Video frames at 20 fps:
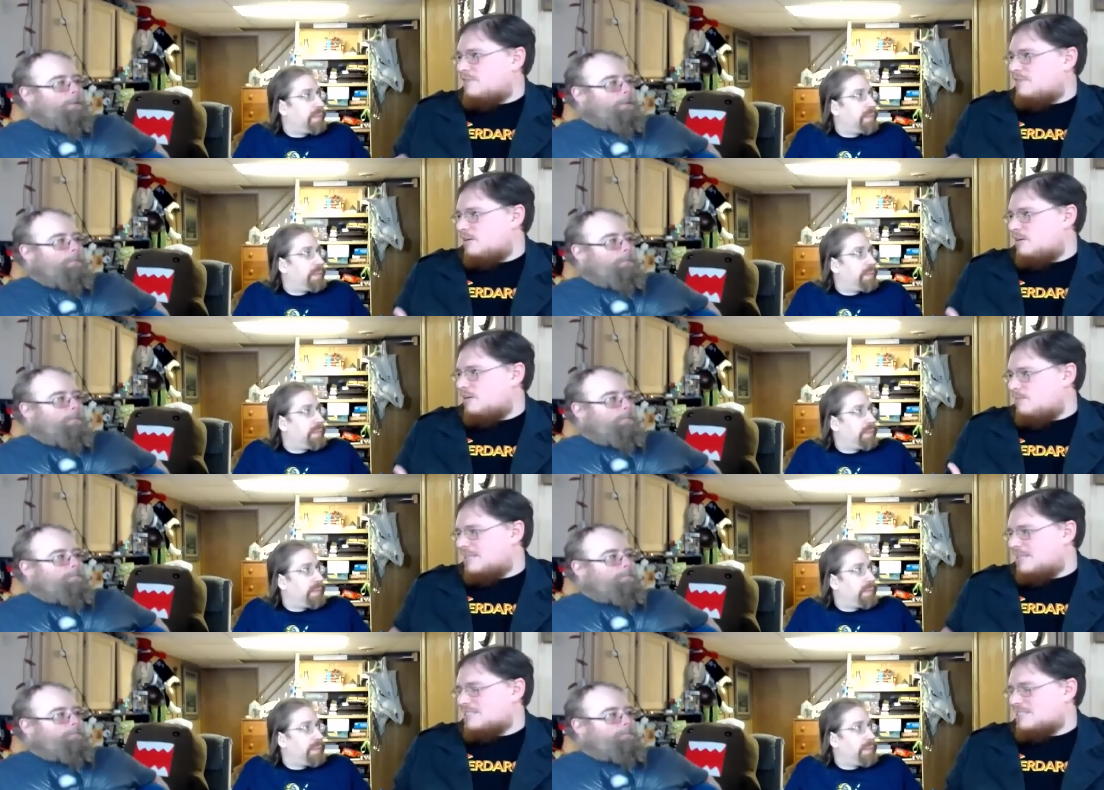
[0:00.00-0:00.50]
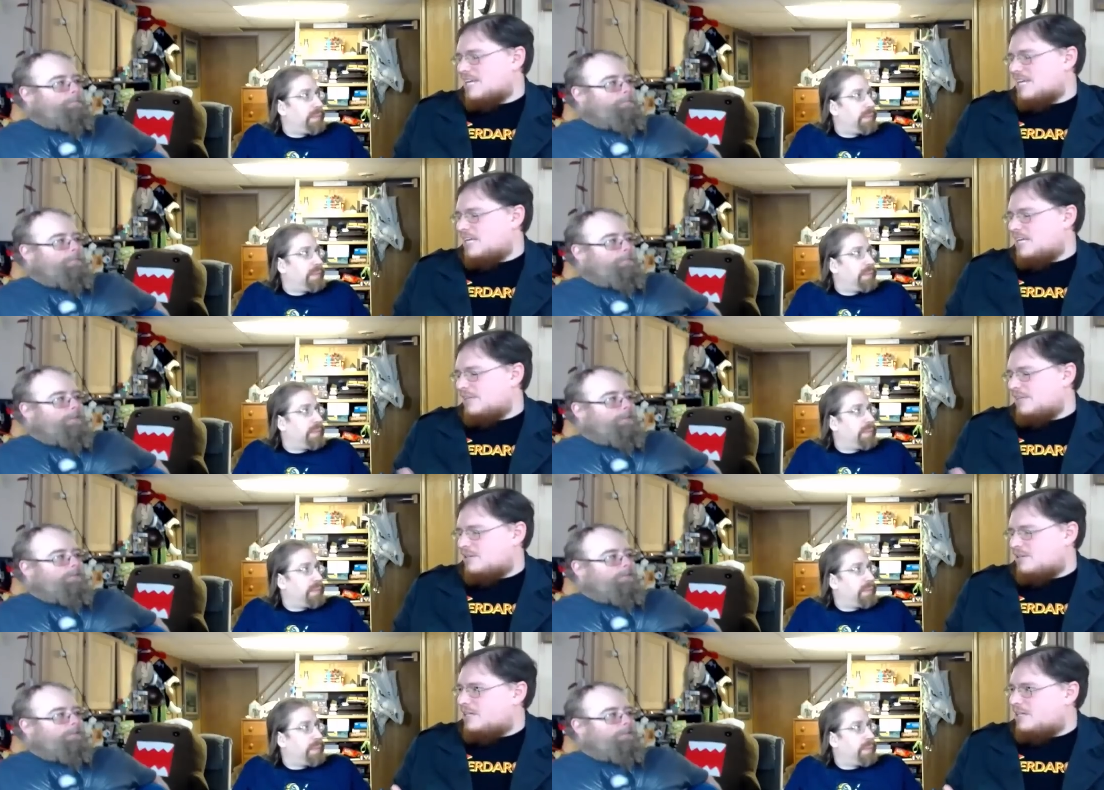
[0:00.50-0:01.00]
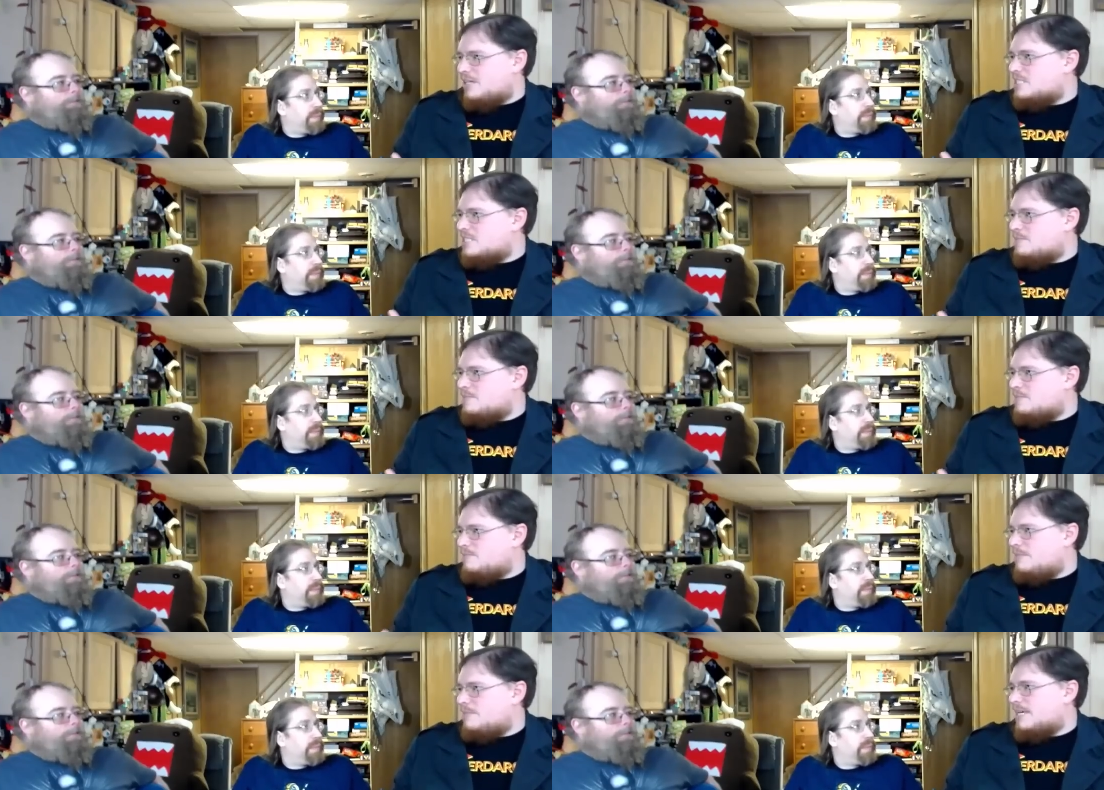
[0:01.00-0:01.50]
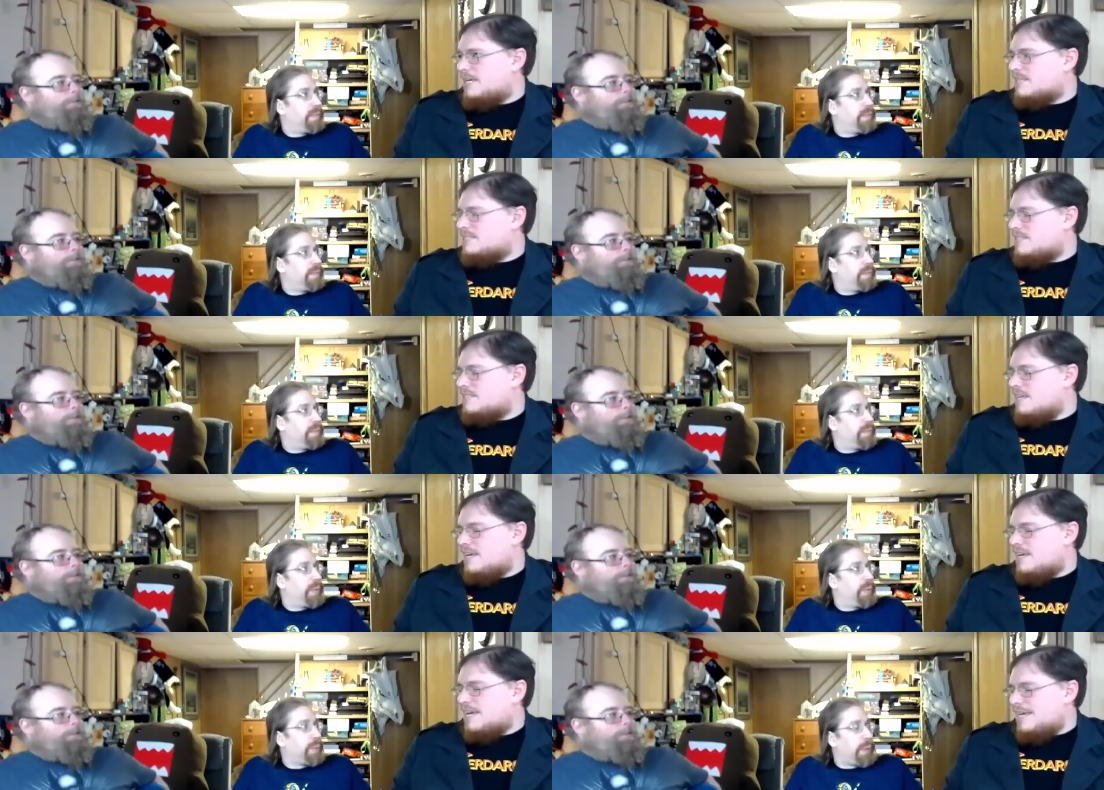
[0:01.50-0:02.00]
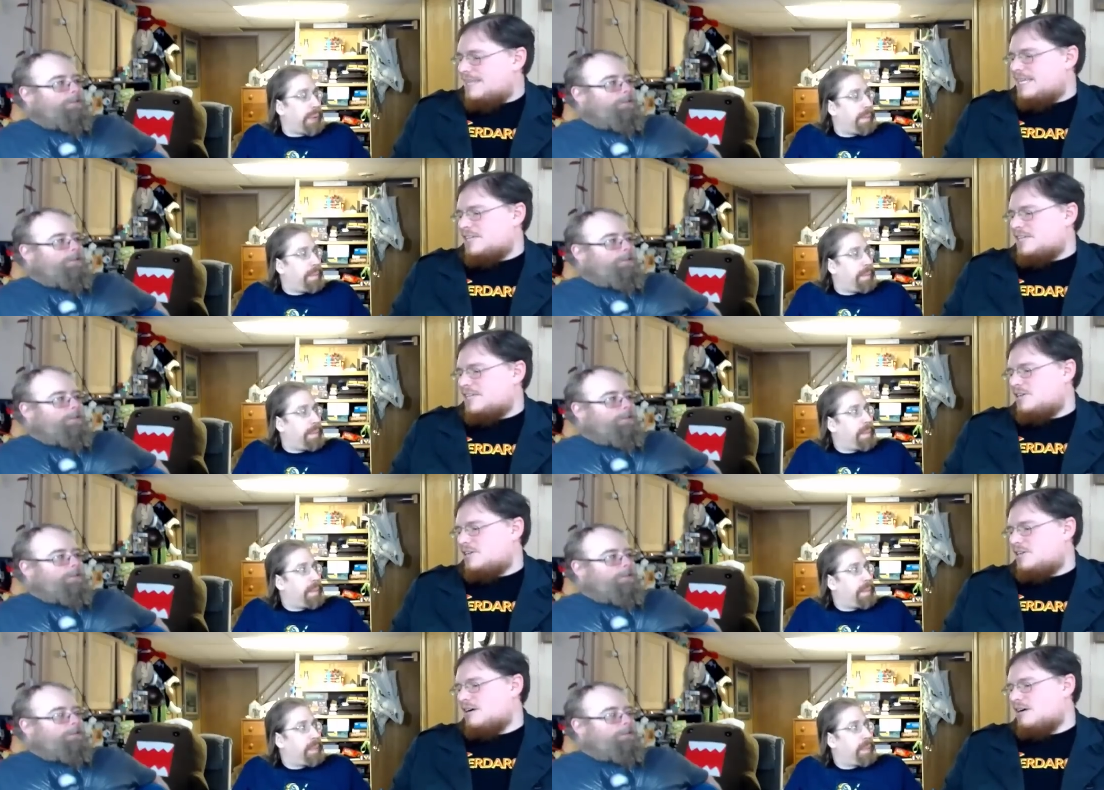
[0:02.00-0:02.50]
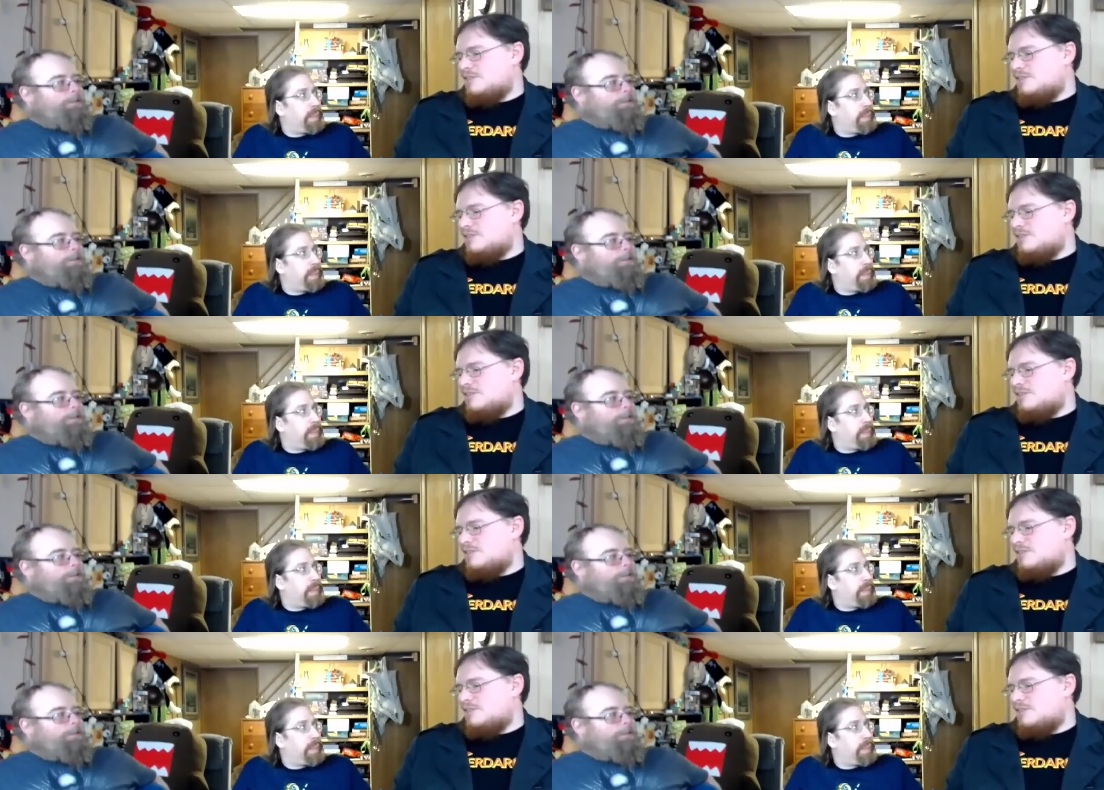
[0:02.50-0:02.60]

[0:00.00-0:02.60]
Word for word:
Speaker 1: available. That's kind of like a nice mix. Right. And then, you know,